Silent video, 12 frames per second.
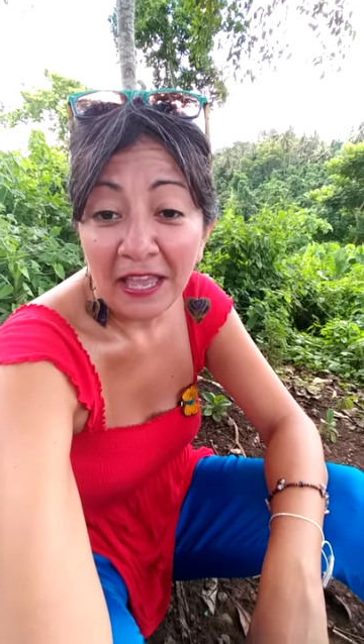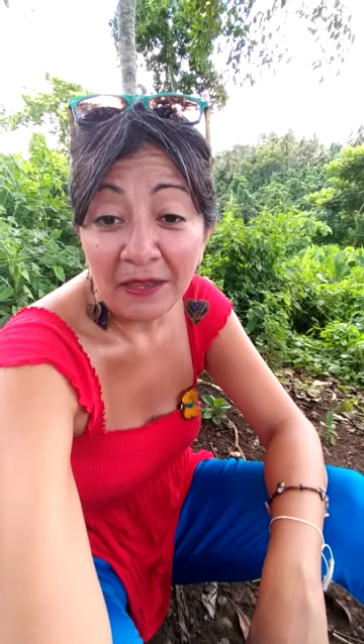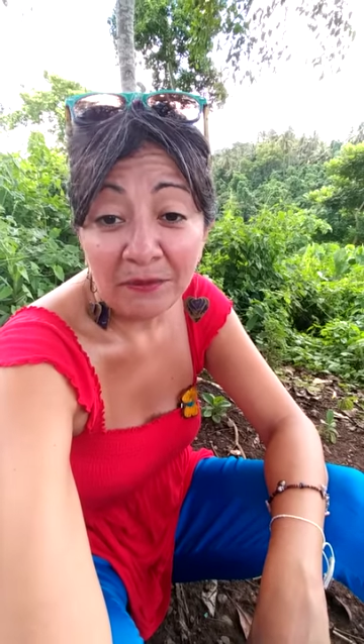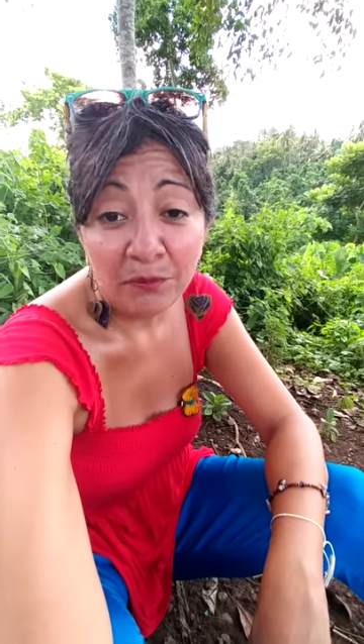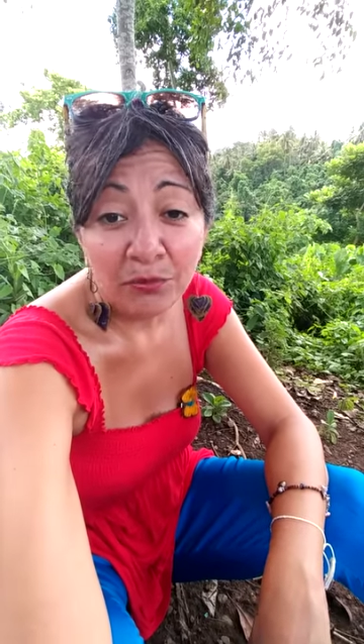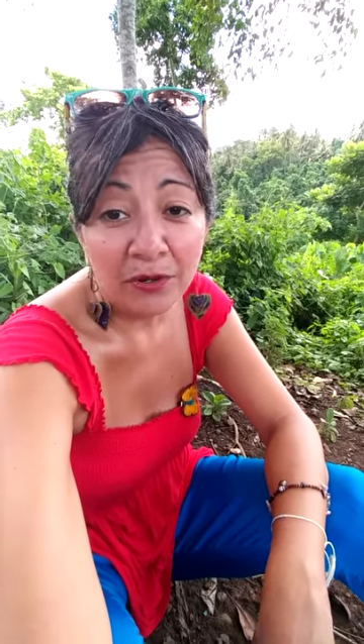
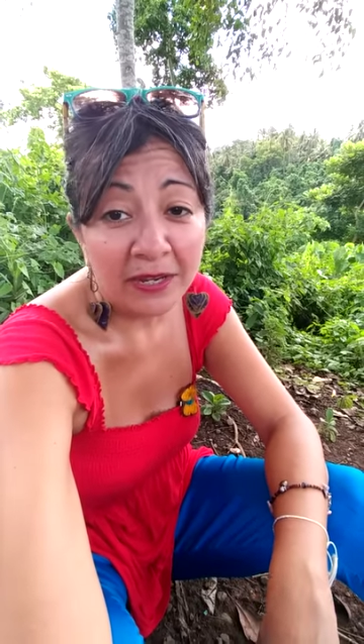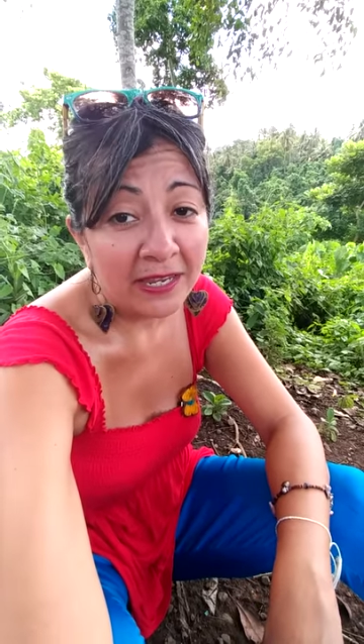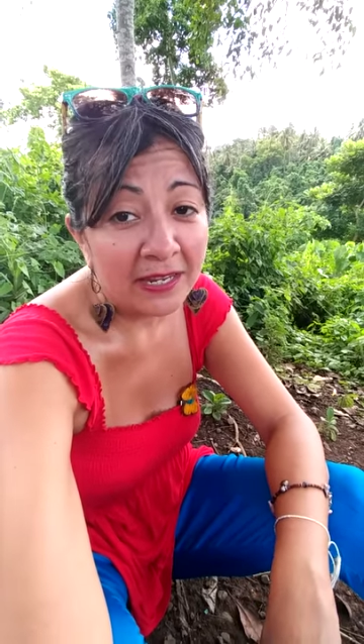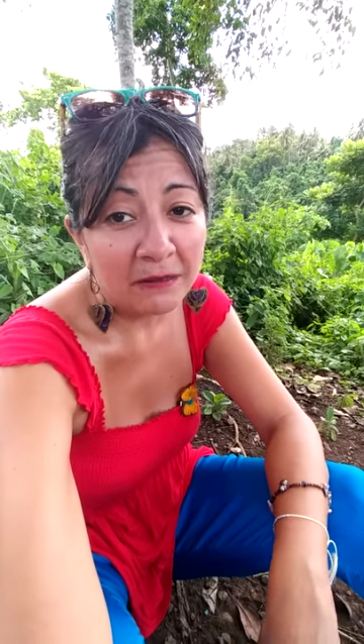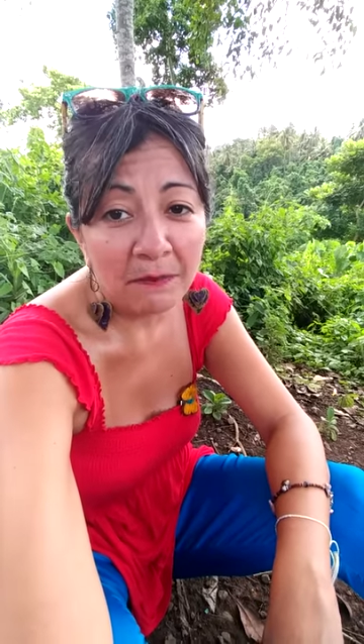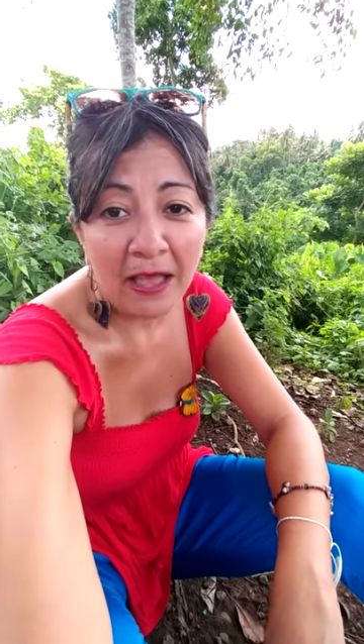am
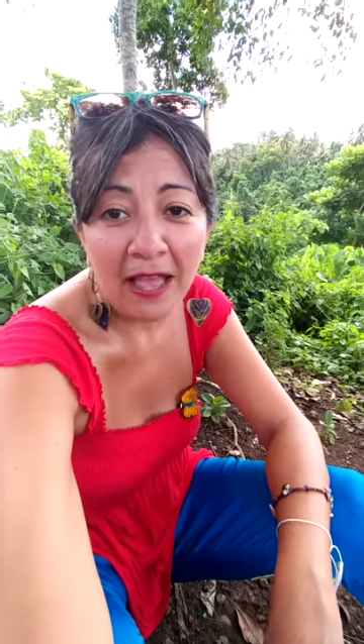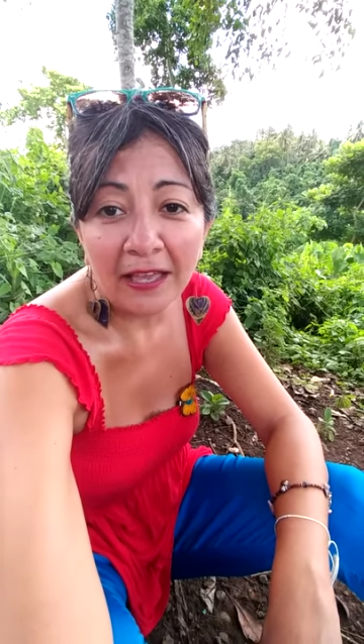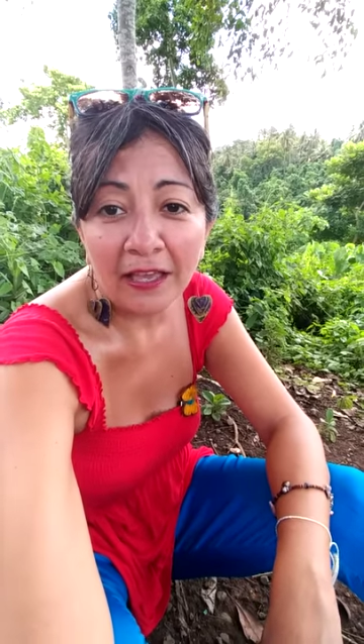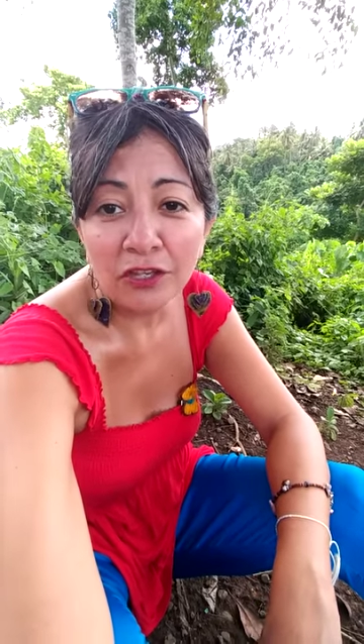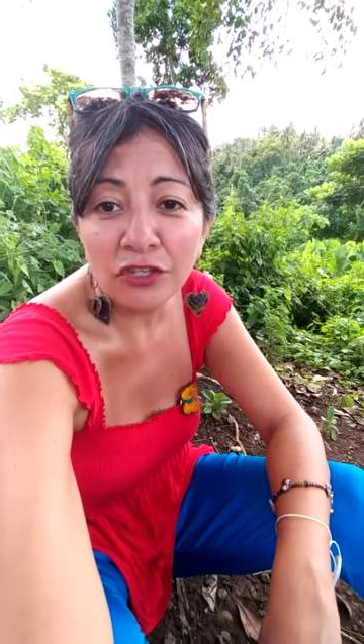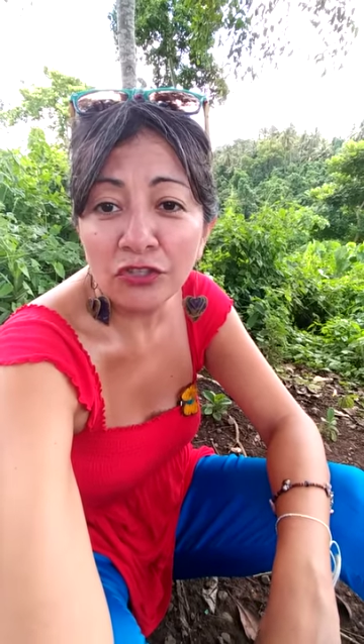bringing back
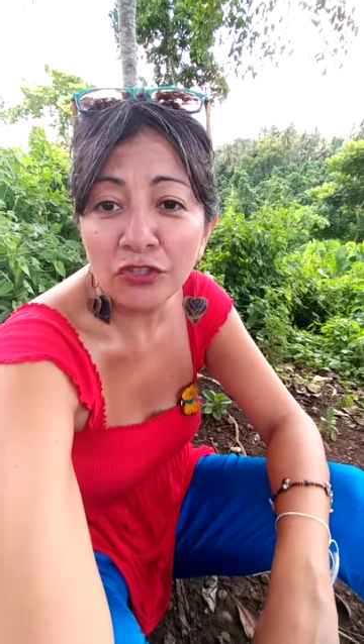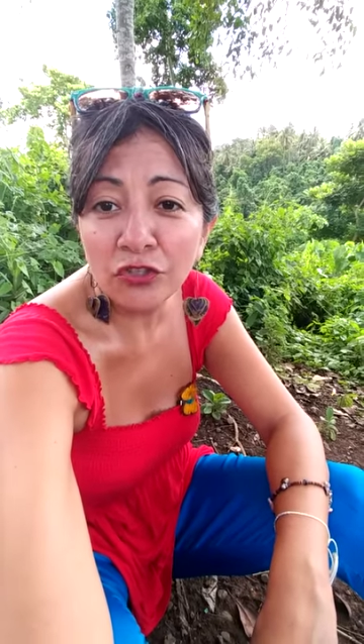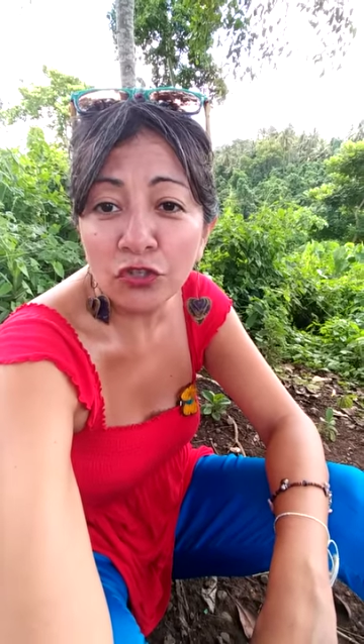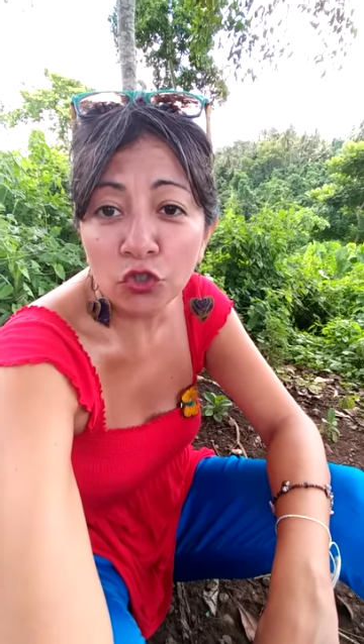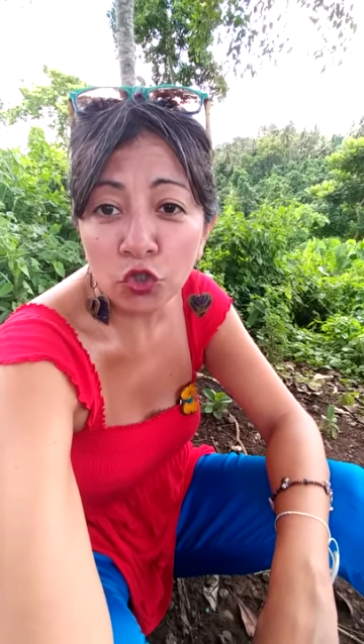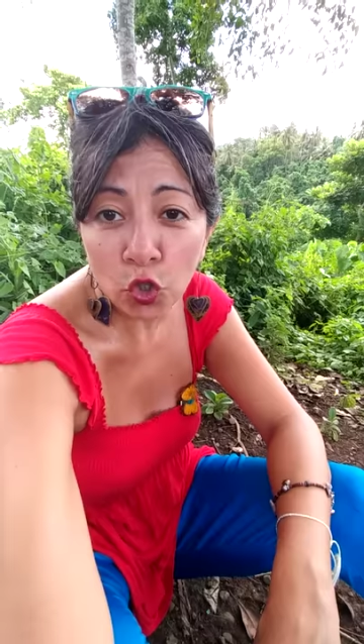
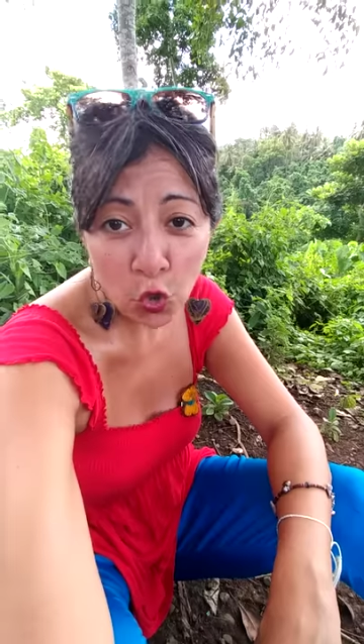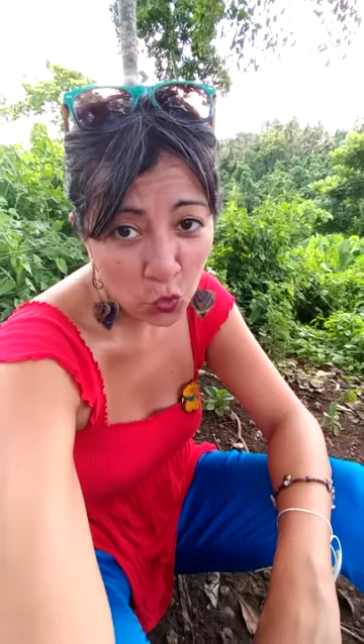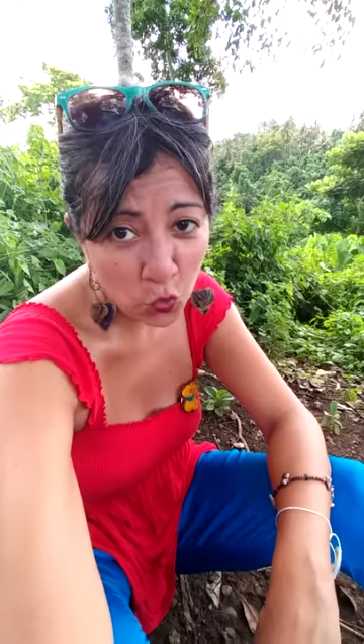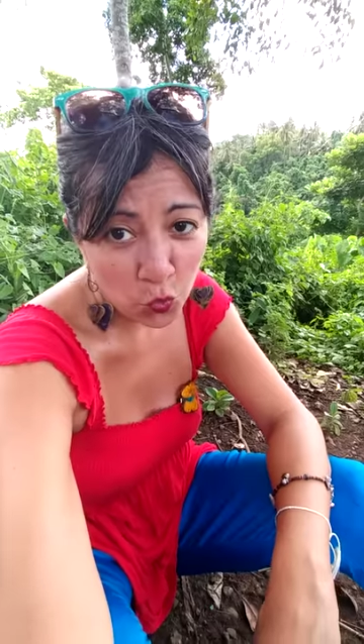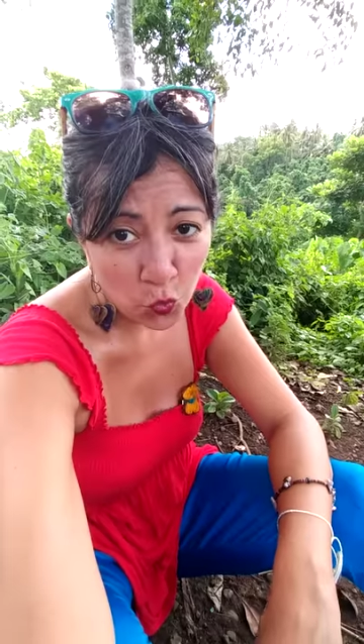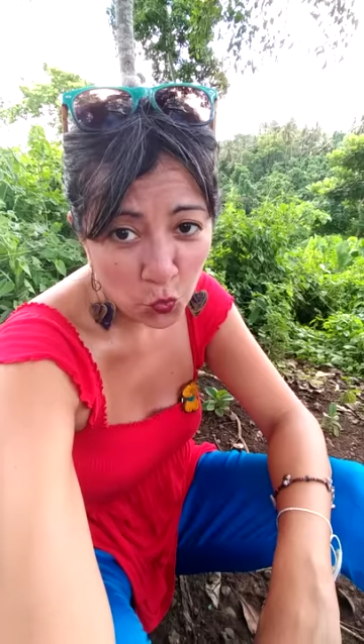
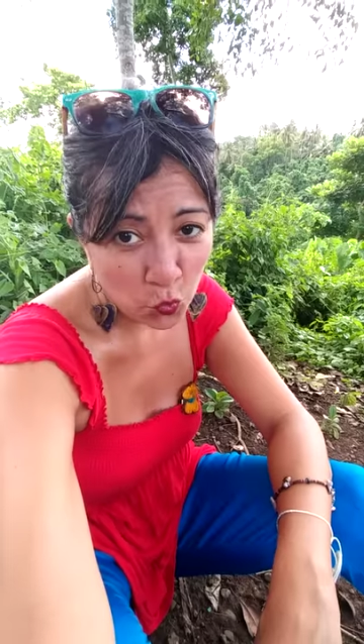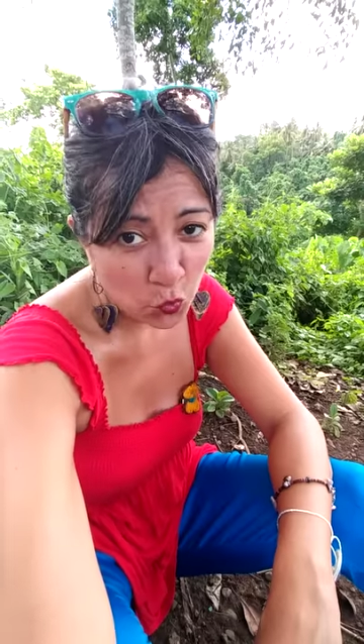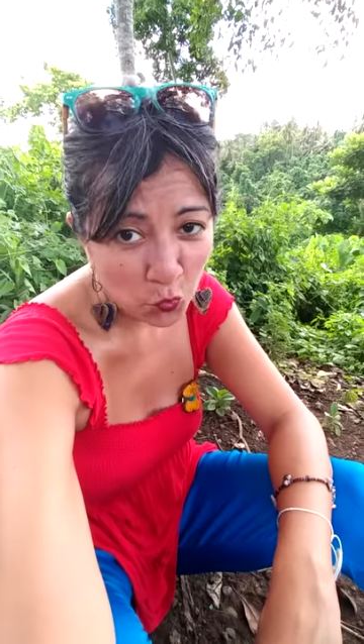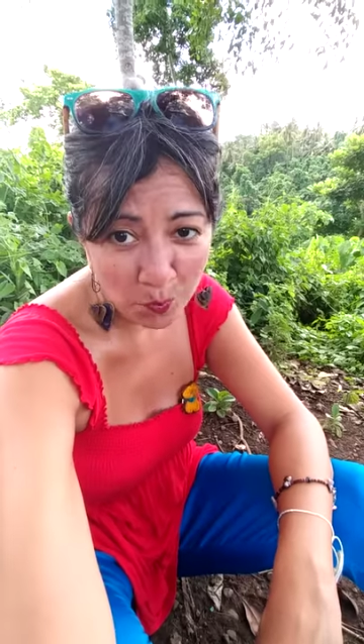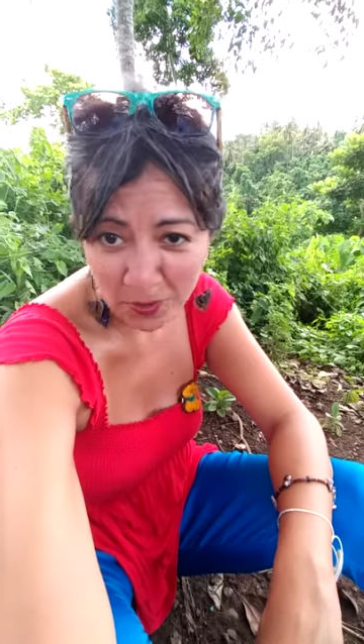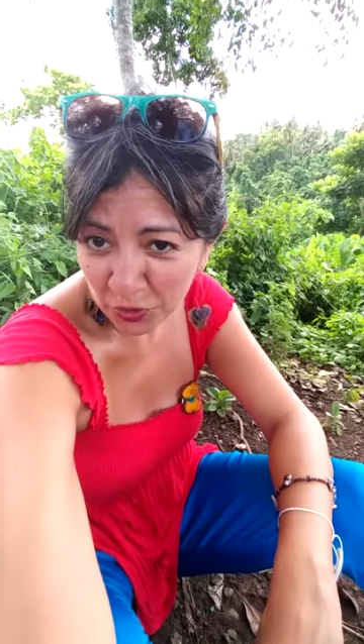so
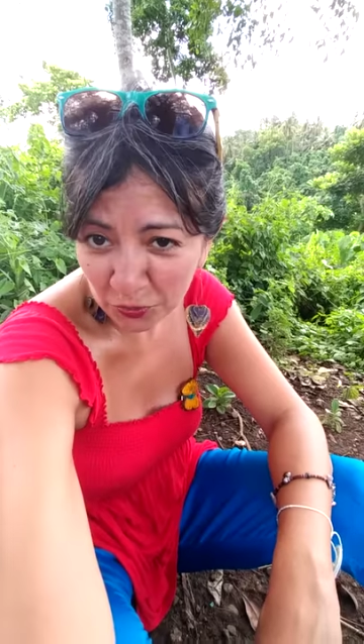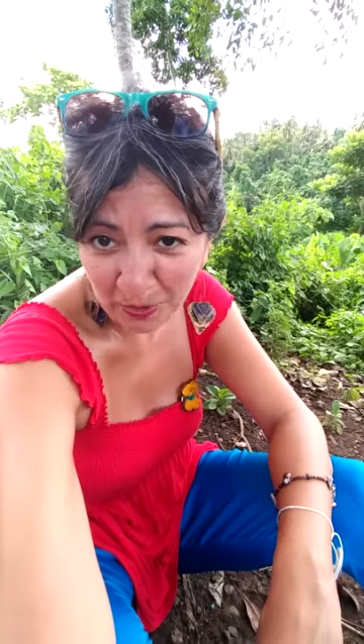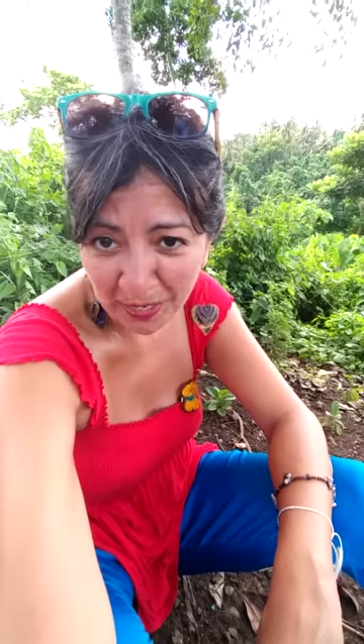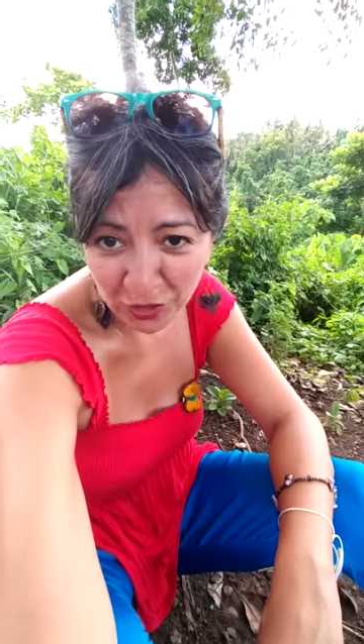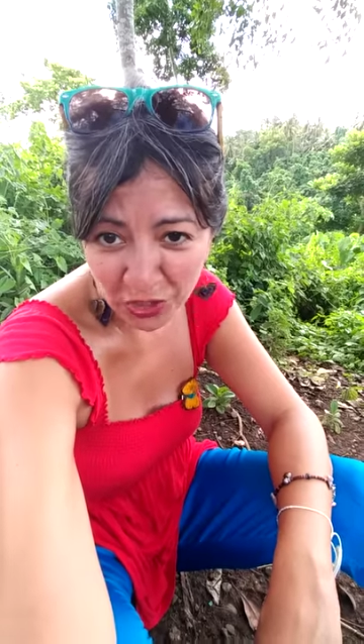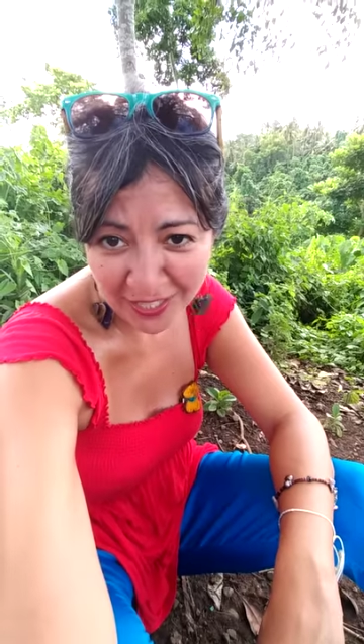much
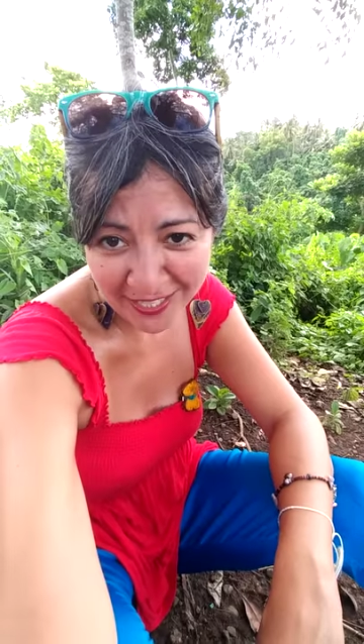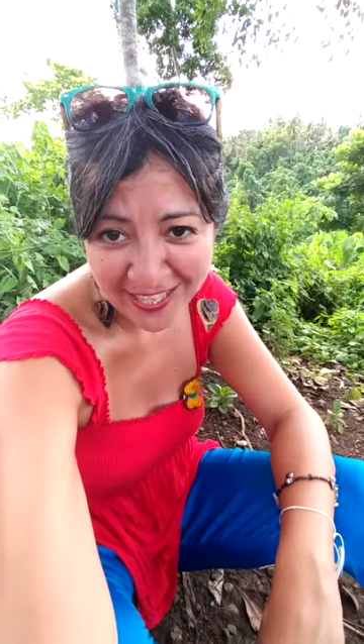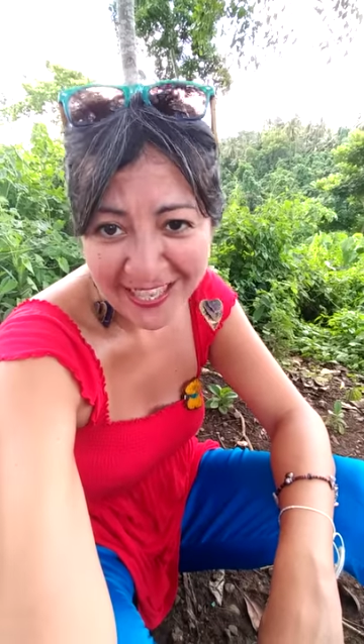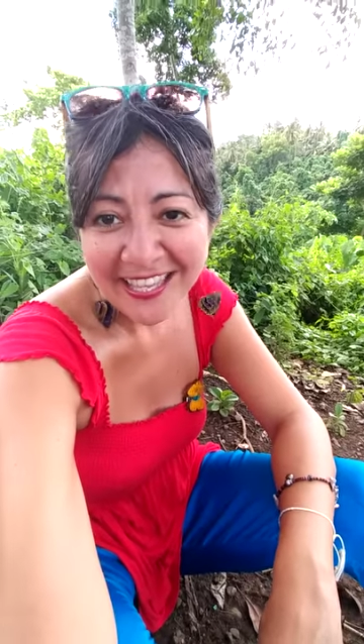magic